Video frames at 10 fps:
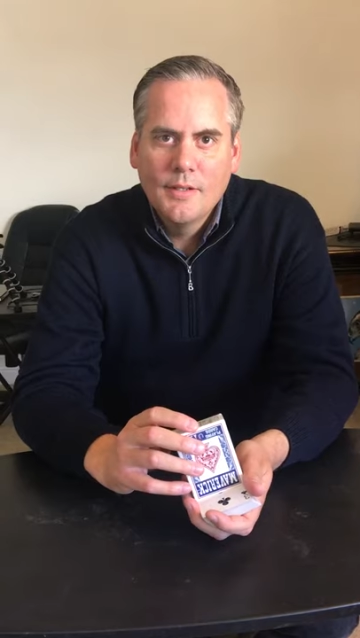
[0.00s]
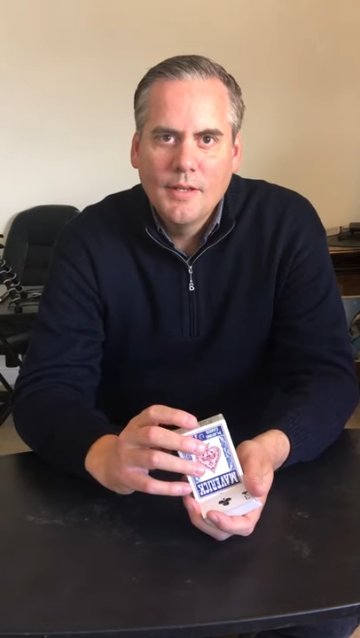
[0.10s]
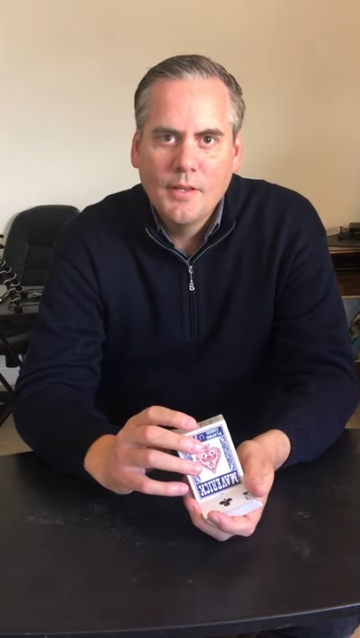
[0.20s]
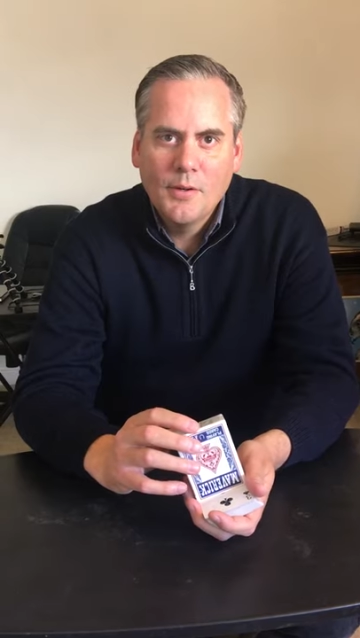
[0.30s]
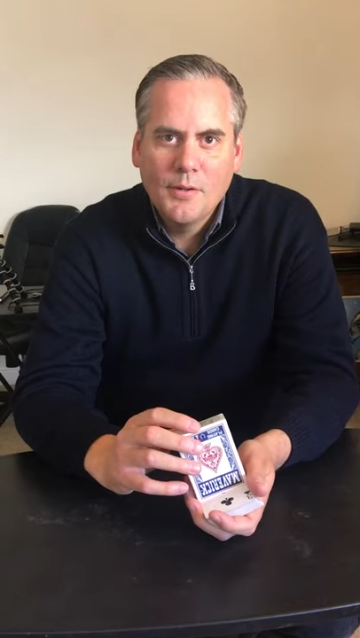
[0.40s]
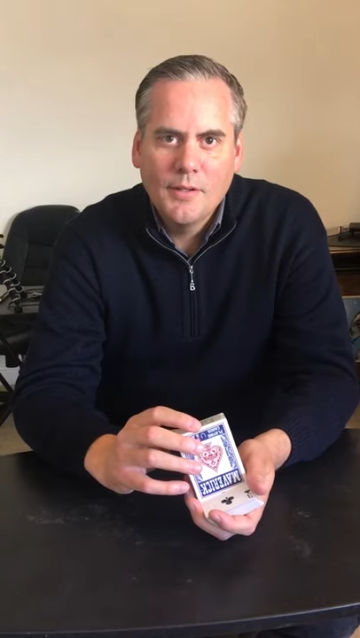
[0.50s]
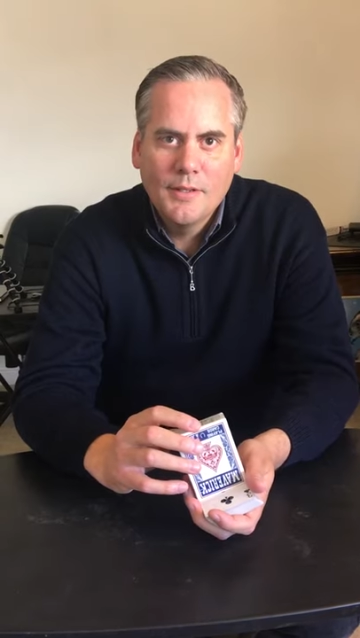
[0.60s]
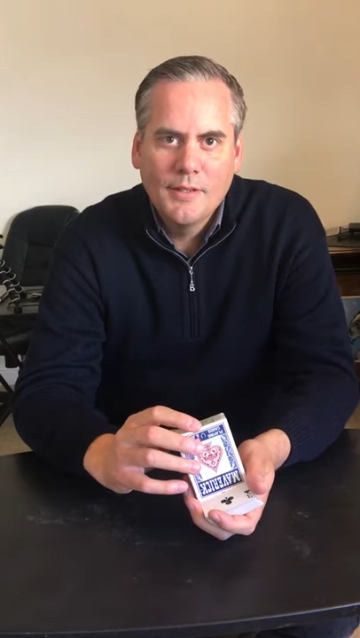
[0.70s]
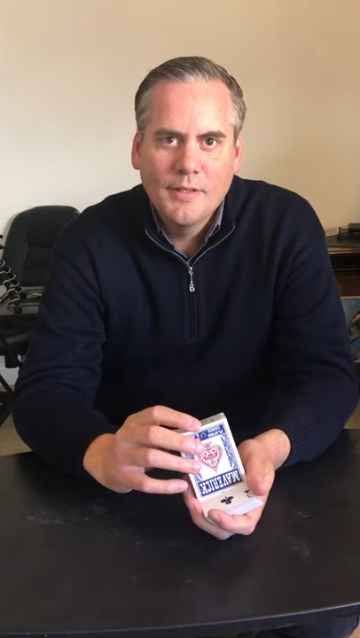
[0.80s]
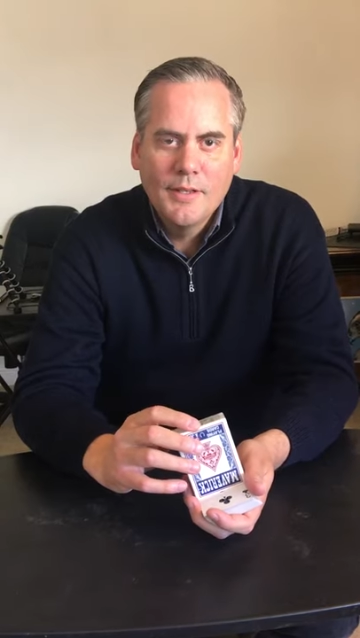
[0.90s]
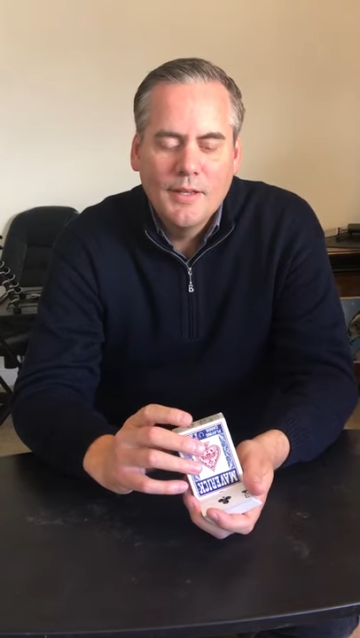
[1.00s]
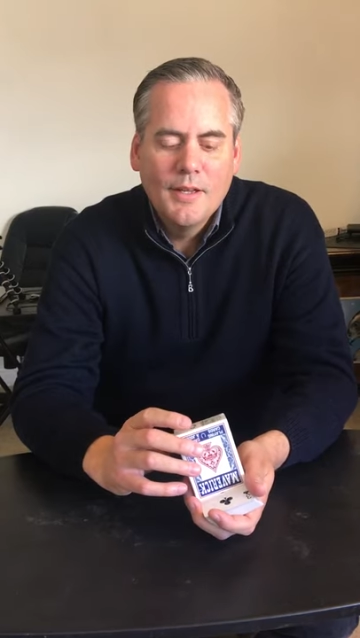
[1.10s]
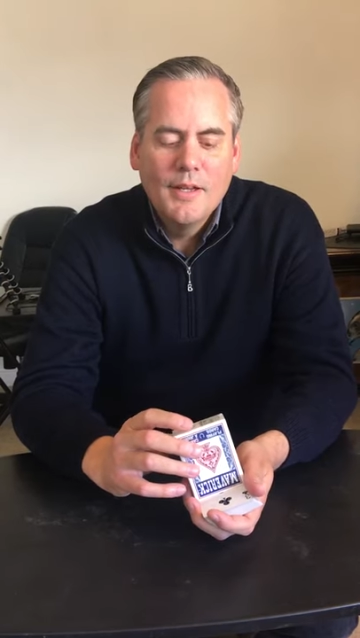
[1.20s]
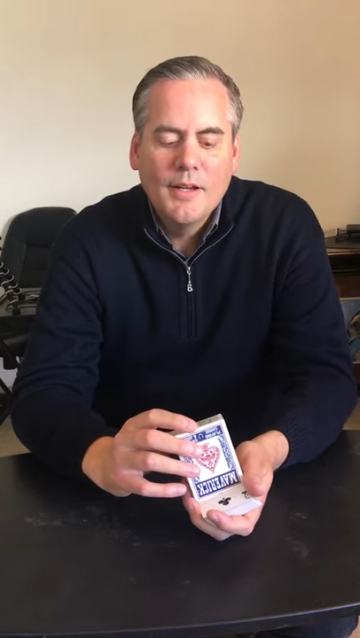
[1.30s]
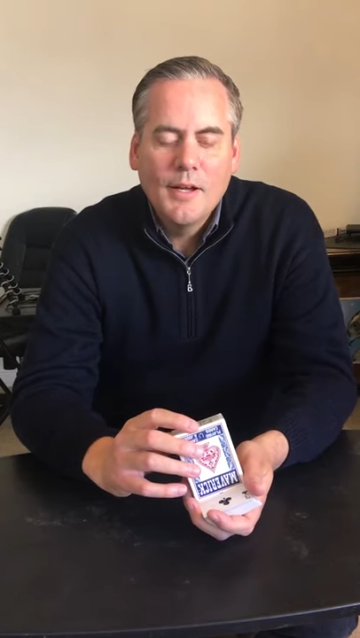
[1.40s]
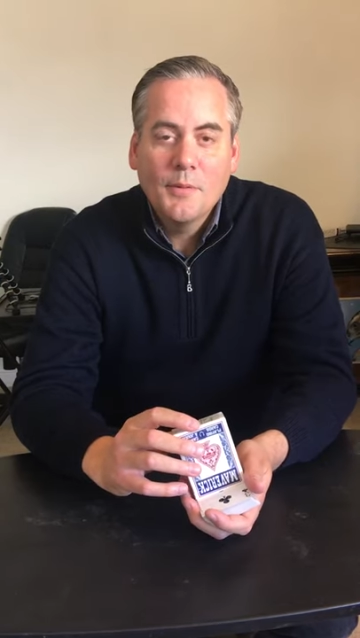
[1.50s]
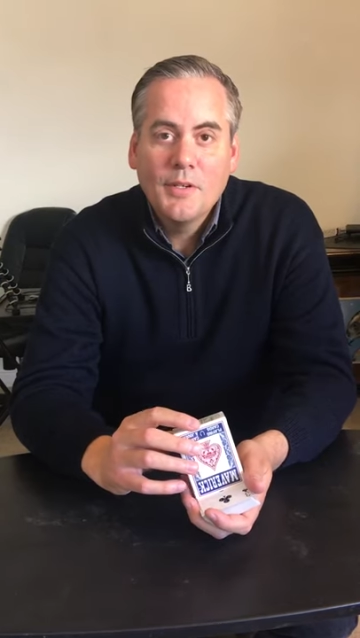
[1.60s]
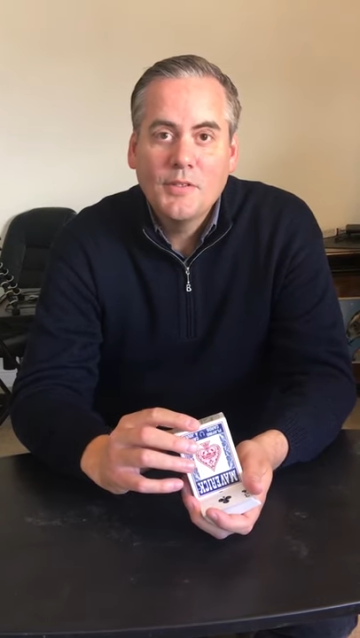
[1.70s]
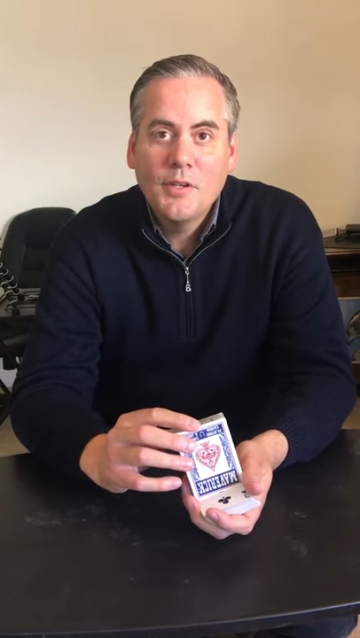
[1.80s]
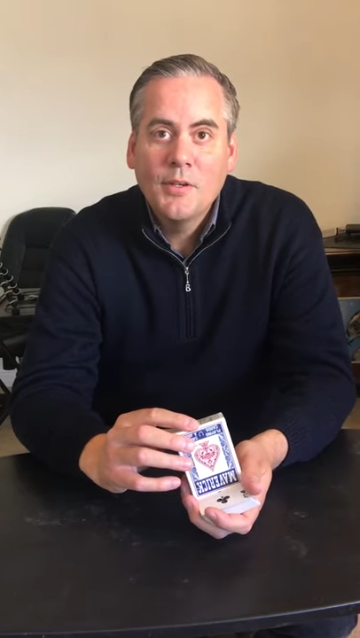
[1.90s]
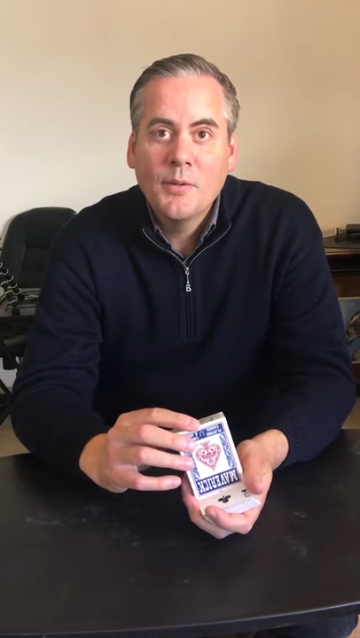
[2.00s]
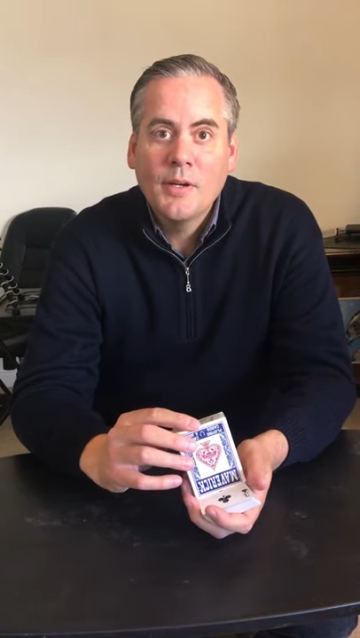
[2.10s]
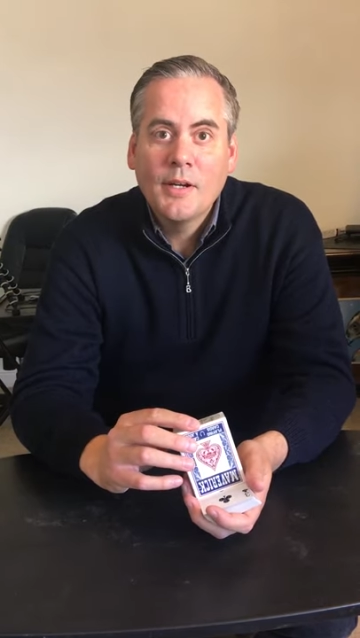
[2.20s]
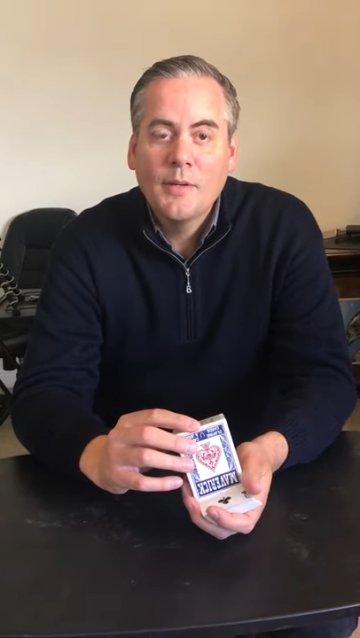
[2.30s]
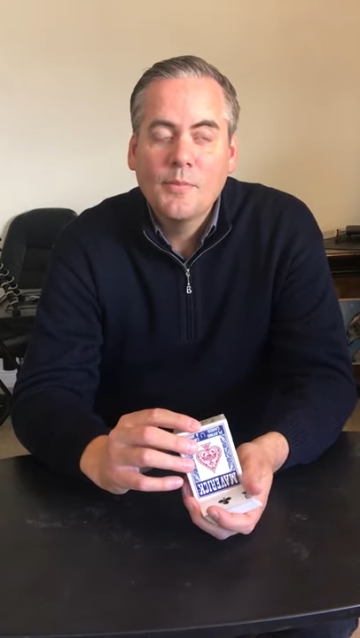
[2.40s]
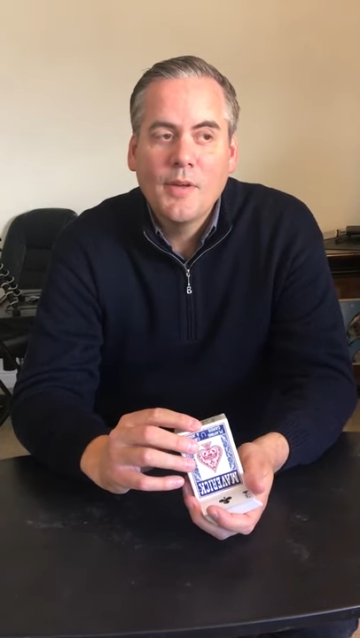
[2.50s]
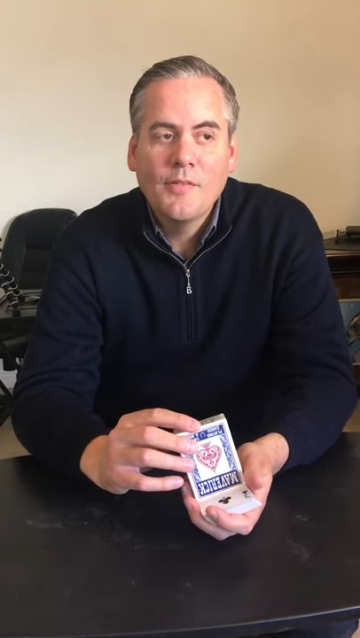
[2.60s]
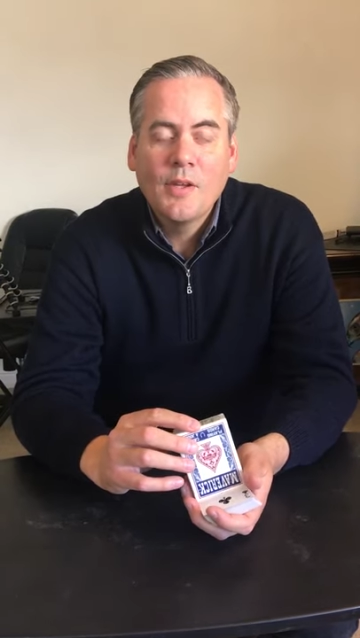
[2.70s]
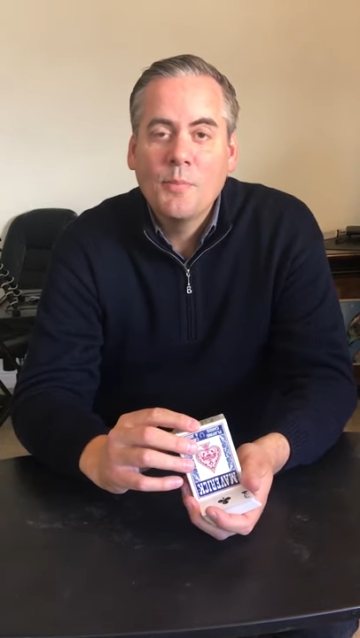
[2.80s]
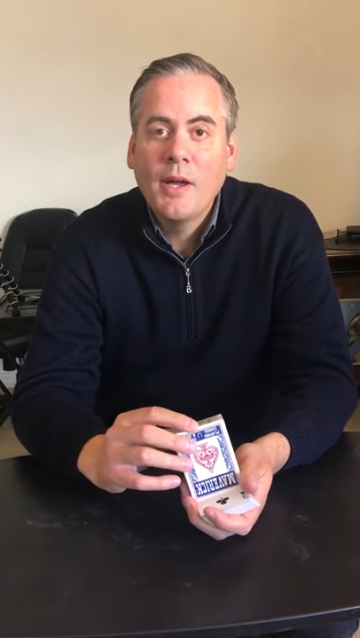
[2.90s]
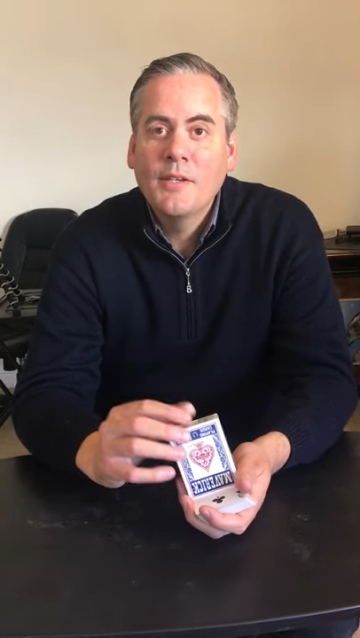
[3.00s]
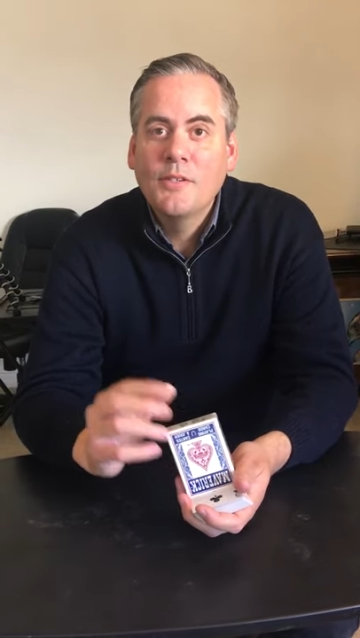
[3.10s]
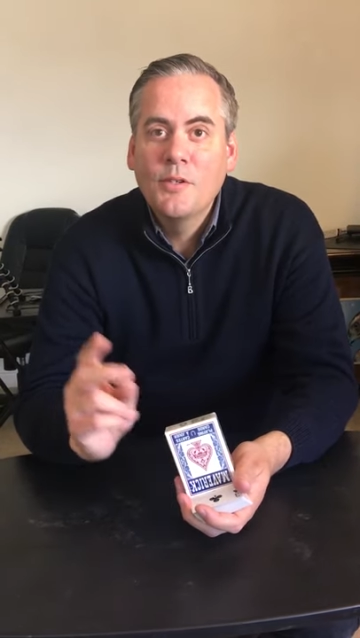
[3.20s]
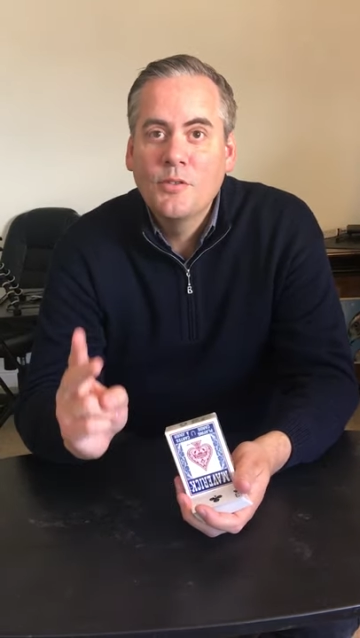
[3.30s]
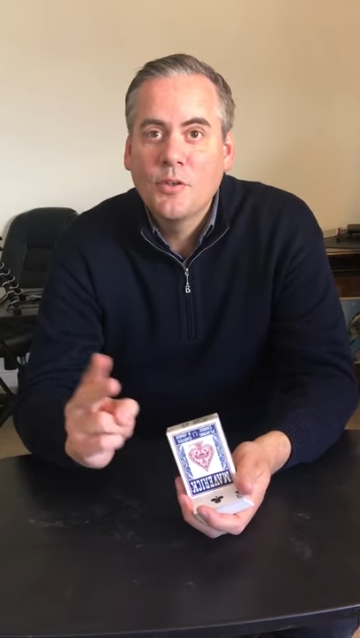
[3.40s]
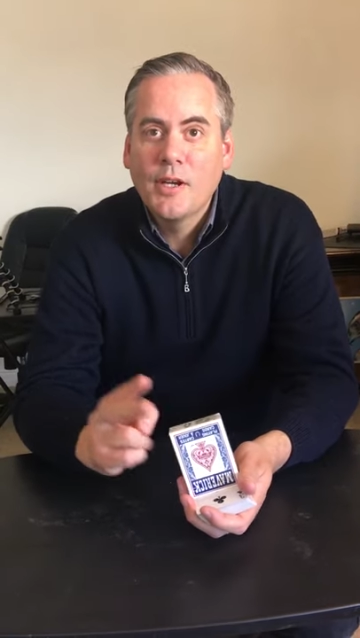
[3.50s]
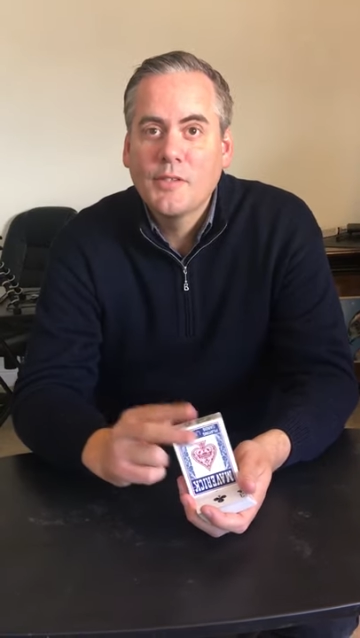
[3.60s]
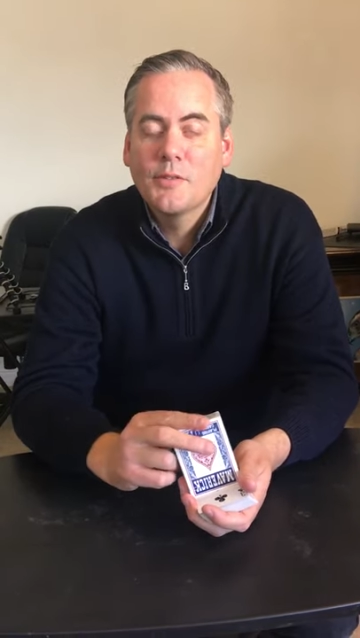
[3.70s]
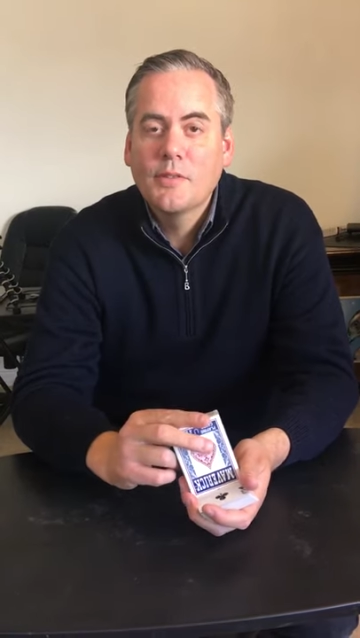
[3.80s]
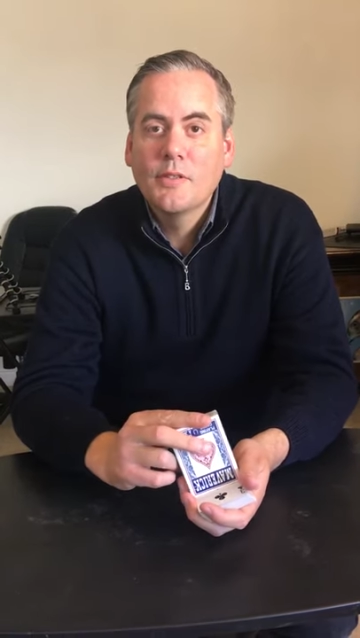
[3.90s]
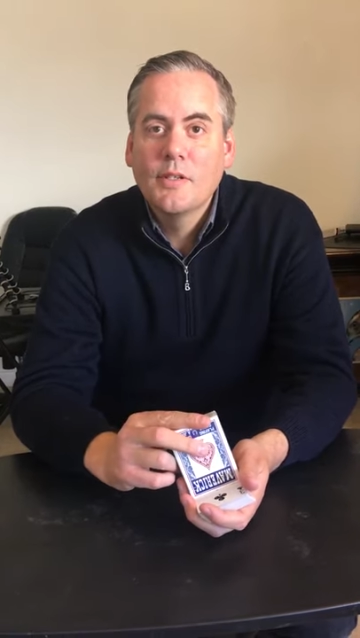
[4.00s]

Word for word: Hello. I'm going to show you, uh, I've combined two tricks,